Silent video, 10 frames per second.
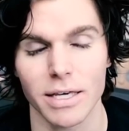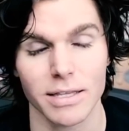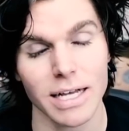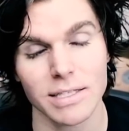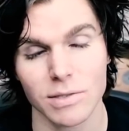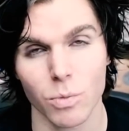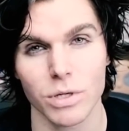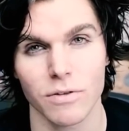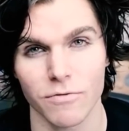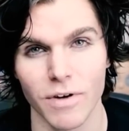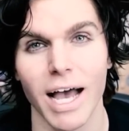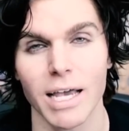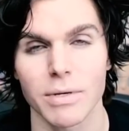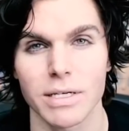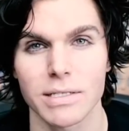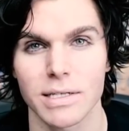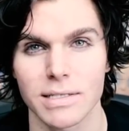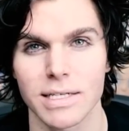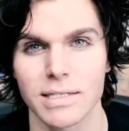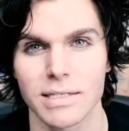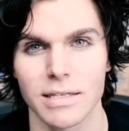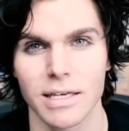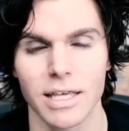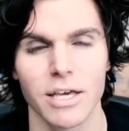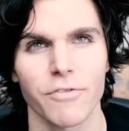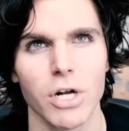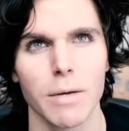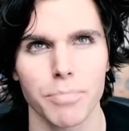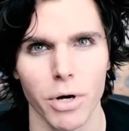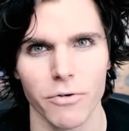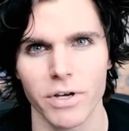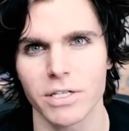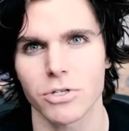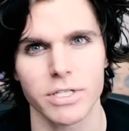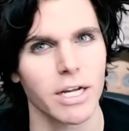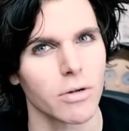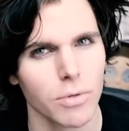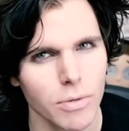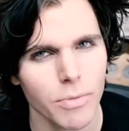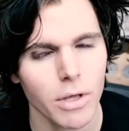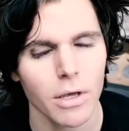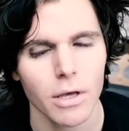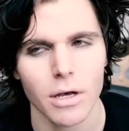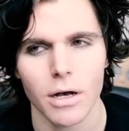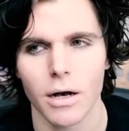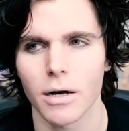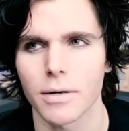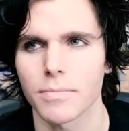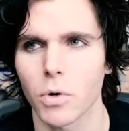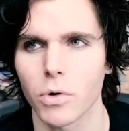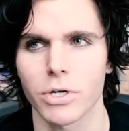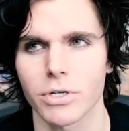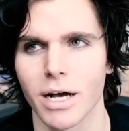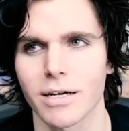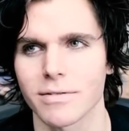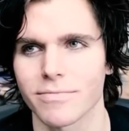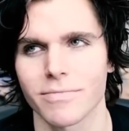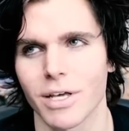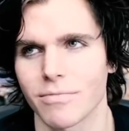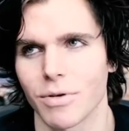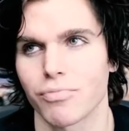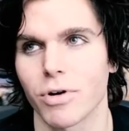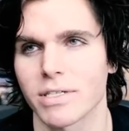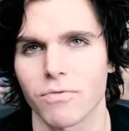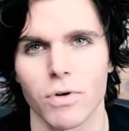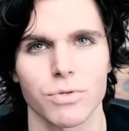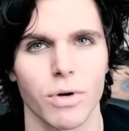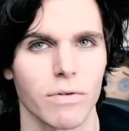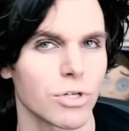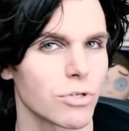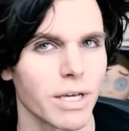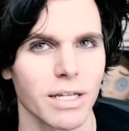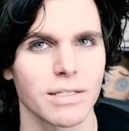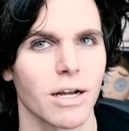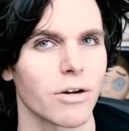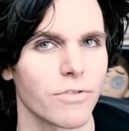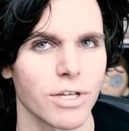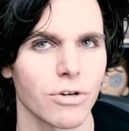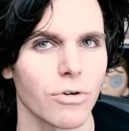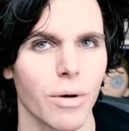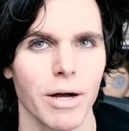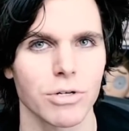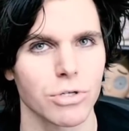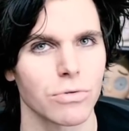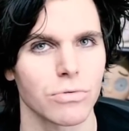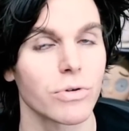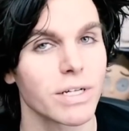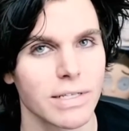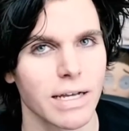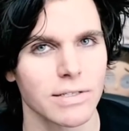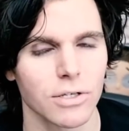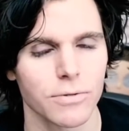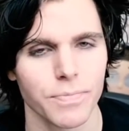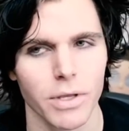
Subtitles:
Like, that's what the vibe is consistently. Like, if you're not perfect, you're terrible, or you're not impressive whatsoever, and she'll make an entire video about you criticizing you.